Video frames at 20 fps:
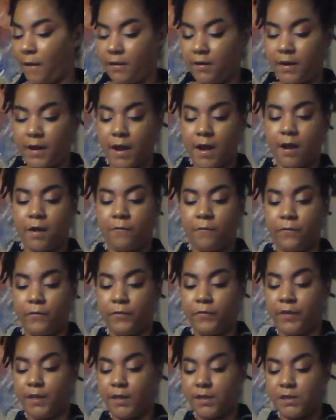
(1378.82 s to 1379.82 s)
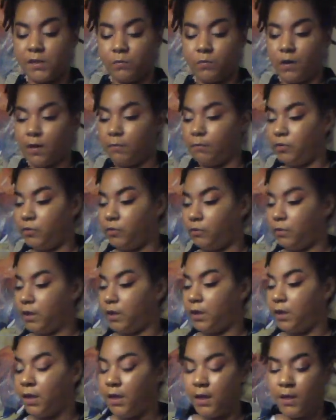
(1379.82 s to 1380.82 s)
Now for this, what I'm
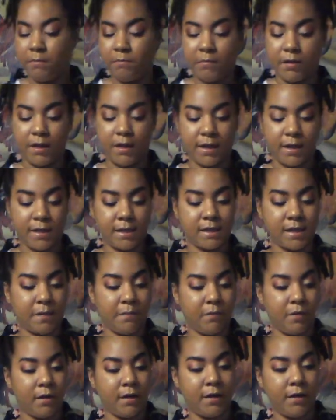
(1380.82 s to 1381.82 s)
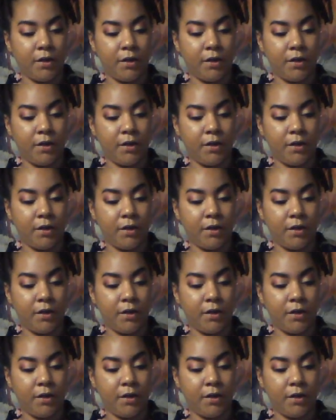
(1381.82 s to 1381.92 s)
doing, because I'm going to